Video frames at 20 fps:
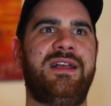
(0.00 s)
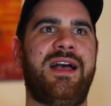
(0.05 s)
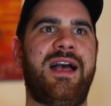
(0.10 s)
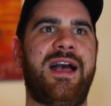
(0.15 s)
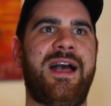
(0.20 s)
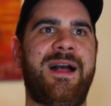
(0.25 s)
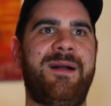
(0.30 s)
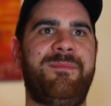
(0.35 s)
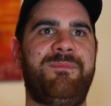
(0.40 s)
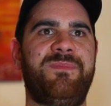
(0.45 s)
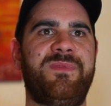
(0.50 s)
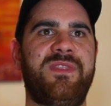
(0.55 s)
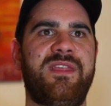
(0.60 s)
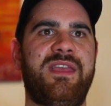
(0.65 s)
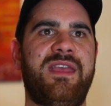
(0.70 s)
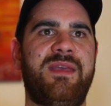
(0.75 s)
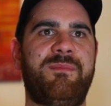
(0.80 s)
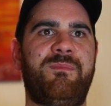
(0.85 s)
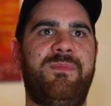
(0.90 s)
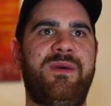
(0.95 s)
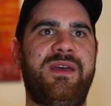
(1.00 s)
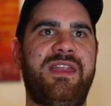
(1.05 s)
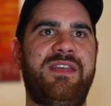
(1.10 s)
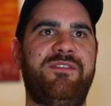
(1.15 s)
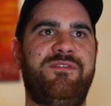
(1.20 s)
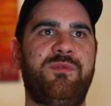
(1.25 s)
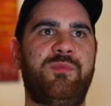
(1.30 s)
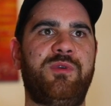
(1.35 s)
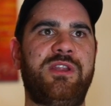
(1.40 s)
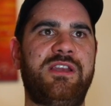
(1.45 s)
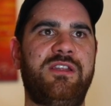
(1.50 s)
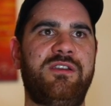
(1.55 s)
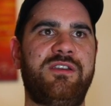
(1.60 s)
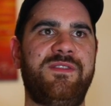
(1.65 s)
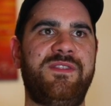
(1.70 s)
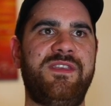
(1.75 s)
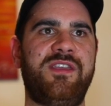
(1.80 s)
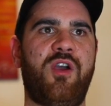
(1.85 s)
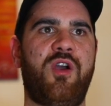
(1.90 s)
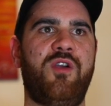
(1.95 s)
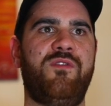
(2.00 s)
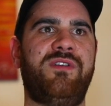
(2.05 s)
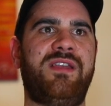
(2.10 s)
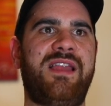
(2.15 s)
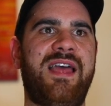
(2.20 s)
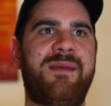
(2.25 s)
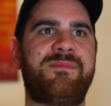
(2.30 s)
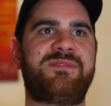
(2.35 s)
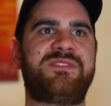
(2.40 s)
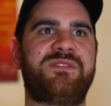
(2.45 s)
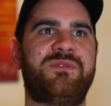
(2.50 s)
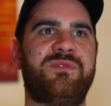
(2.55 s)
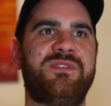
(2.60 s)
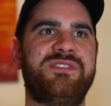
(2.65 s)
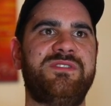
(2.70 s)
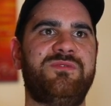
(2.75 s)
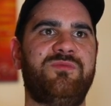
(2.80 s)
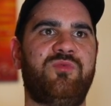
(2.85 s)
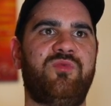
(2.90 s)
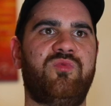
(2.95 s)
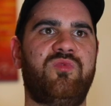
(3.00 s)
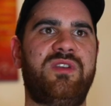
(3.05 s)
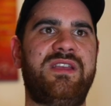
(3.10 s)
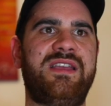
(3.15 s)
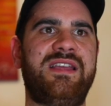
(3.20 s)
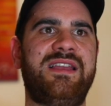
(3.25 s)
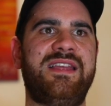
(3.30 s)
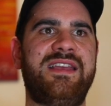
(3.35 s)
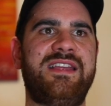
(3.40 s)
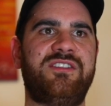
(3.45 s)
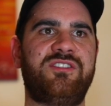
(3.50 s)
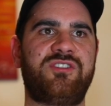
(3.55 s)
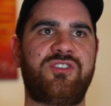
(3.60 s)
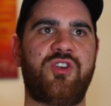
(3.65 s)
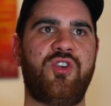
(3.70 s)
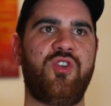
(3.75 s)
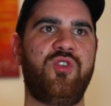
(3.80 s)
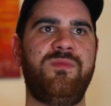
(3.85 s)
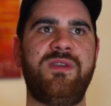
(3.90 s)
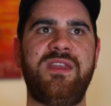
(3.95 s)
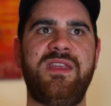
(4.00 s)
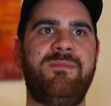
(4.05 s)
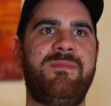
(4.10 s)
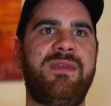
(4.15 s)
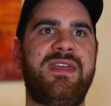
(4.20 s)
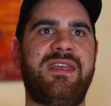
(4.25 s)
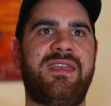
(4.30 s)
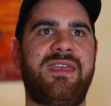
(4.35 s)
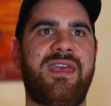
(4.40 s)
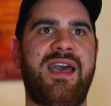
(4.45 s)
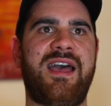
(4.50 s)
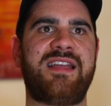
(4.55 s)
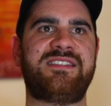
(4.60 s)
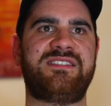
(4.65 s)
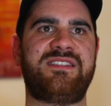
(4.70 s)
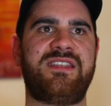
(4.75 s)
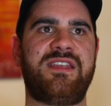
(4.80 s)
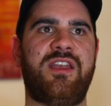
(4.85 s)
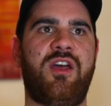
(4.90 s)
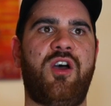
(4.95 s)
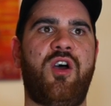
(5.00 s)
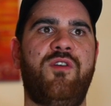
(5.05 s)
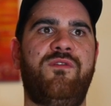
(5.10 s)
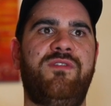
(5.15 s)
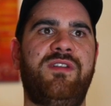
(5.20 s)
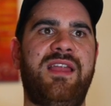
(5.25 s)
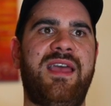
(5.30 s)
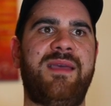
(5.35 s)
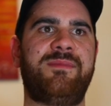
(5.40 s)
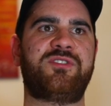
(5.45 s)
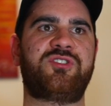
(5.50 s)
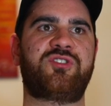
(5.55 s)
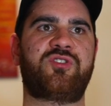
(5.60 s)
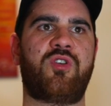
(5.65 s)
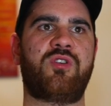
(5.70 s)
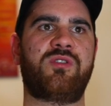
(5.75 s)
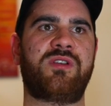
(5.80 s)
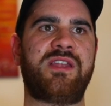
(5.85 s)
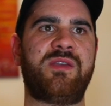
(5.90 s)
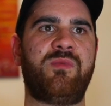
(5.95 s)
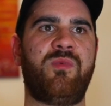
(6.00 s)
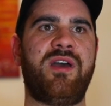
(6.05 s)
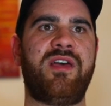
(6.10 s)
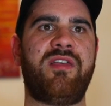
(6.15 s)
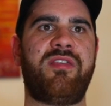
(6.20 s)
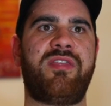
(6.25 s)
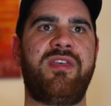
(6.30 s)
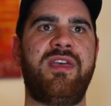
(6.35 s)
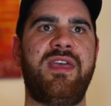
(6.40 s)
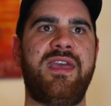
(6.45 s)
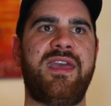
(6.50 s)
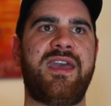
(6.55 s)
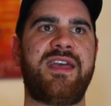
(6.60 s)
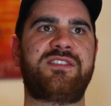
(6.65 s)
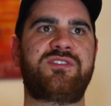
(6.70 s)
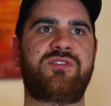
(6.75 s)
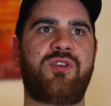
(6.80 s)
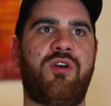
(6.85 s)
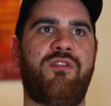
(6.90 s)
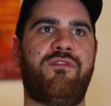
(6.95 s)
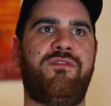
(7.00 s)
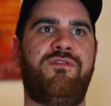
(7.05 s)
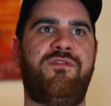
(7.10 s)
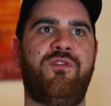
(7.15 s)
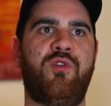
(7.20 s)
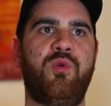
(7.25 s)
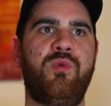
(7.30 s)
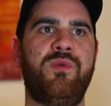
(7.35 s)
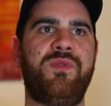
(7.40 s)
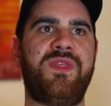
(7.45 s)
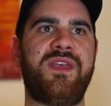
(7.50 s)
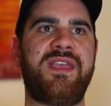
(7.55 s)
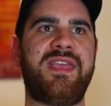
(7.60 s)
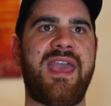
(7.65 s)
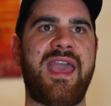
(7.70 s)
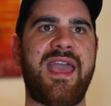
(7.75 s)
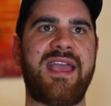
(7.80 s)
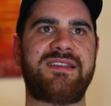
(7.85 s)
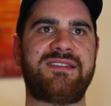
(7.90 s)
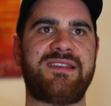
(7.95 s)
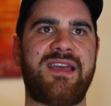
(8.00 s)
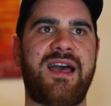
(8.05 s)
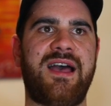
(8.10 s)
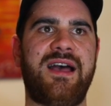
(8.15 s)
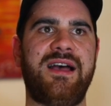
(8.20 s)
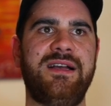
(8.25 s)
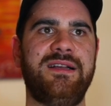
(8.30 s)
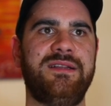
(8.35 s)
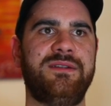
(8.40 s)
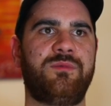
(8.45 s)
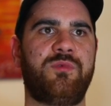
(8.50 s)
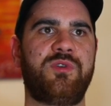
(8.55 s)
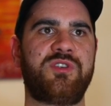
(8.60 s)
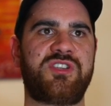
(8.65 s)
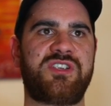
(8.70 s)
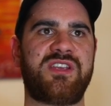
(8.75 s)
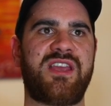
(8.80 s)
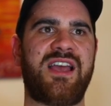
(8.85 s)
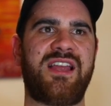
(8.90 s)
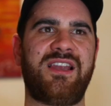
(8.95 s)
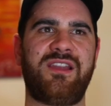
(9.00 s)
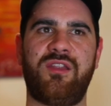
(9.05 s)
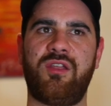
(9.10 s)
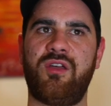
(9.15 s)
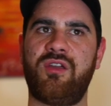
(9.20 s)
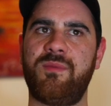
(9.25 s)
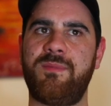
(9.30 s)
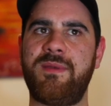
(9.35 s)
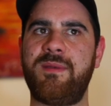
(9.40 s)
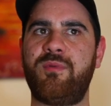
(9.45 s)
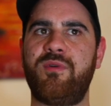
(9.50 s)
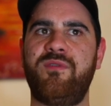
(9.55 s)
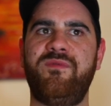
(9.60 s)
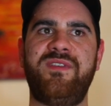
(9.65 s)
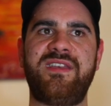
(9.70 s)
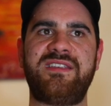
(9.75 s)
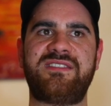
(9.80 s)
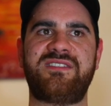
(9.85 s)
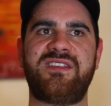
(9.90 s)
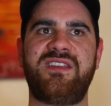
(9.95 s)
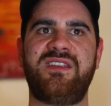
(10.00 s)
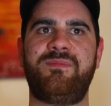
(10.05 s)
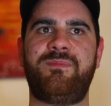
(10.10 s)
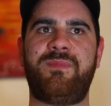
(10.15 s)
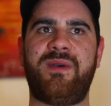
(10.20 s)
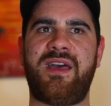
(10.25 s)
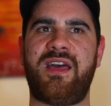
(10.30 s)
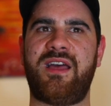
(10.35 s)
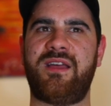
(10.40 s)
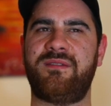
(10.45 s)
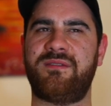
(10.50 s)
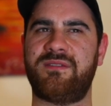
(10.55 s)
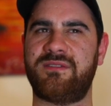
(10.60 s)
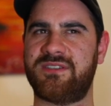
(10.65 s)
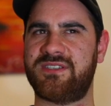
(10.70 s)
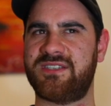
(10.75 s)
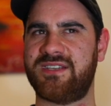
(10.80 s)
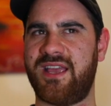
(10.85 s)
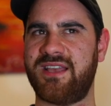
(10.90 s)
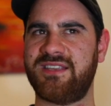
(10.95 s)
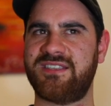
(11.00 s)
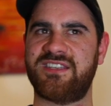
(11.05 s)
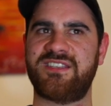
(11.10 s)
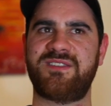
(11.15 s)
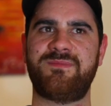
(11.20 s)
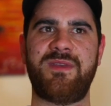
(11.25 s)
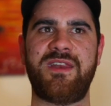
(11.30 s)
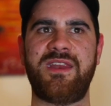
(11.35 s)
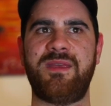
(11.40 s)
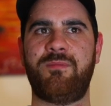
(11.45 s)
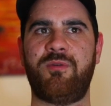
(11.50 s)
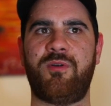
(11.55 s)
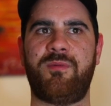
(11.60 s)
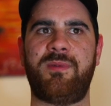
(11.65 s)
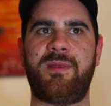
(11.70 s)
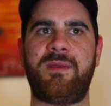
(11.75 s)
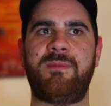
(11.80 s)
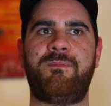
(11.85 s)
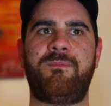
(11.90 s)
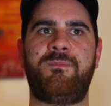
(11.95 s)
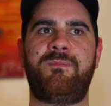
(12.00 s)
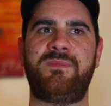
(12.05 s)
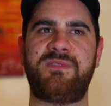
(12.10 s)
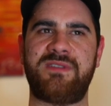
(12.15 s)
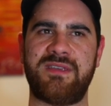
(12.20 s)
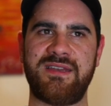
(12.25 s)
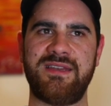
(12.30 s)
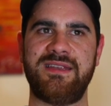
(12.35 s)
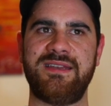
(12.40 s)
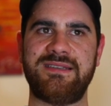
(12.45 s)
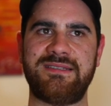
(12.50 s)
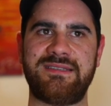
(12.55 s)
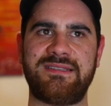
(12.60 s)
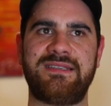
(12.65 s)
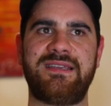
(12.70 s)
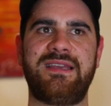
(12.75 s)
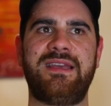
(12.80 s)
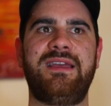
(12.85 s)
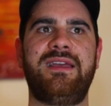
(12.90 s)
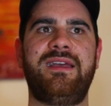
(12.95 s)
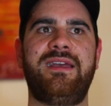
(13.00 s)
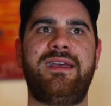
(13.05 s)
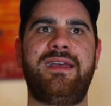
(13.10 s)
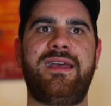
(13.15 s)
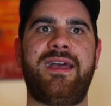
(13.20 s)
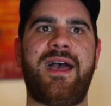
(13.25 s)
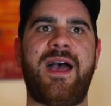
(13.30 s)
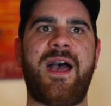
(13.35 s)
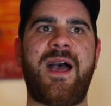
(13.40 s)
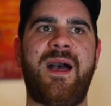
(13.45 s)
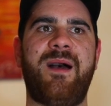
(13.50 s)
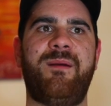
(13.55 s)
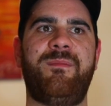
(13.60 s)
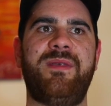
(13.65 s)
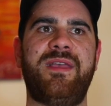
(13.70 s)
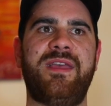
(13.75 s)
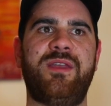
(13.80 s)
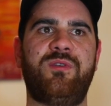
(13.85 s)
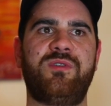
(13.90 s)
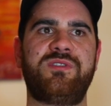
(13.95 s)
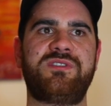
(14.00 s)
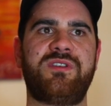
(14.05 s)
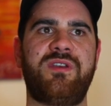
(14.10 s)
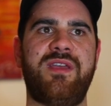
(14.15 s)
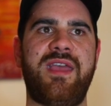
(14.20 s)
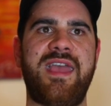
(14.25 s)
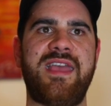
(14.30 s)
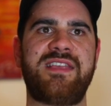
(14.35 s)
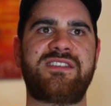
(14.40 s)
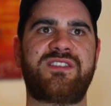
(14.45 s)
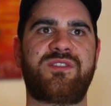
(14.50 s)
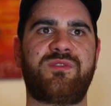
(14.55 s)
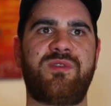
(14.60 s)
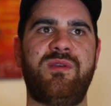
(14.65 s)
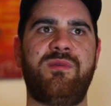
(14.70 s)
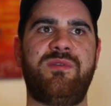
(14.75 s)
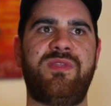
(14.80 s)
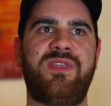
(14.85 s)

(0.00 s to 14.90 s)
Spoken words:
But if we look at the overlaps, there isn't really too many meta carts that it overlaps strongly with. It's got 4 with the Cact-r, which a lot of people invested, but just as many probably didn't. It also has 3 with